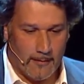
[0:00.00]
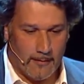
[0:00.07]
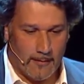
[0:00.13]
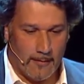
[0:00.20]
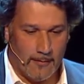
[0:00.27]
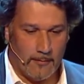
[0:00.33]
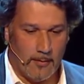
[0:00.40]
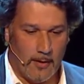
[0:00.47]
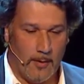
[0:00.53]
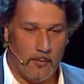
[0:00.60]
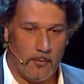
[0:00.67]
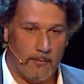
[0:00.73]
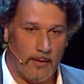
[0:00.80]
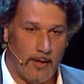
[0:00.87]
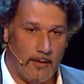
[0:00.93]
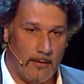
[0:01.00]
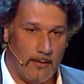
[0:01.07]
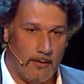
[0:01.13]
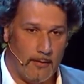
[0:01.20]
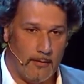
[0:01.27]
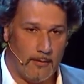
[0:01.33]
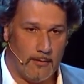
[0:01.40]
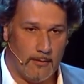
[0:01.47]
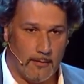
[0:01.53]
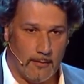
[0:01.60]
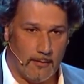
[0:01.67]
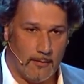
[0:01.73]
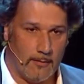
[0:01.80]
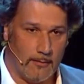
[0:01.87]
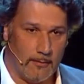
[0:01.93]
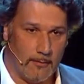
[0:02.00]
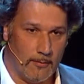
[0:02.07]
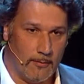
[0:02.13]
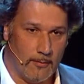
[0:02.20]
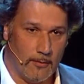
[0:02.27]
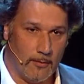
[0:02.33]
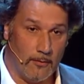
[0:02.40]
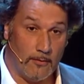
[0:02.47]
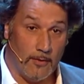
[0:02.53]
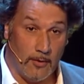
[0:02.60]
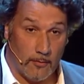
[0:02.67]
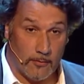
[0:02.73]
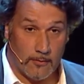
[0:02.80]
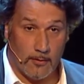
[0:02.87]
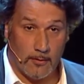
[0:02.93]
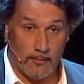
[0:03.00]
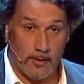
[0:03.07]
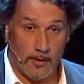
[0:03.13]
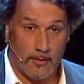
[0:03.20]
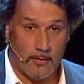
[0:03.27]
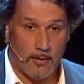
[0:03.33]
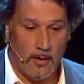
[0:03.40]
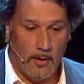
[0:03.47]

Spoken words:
is really providing continuous coverage,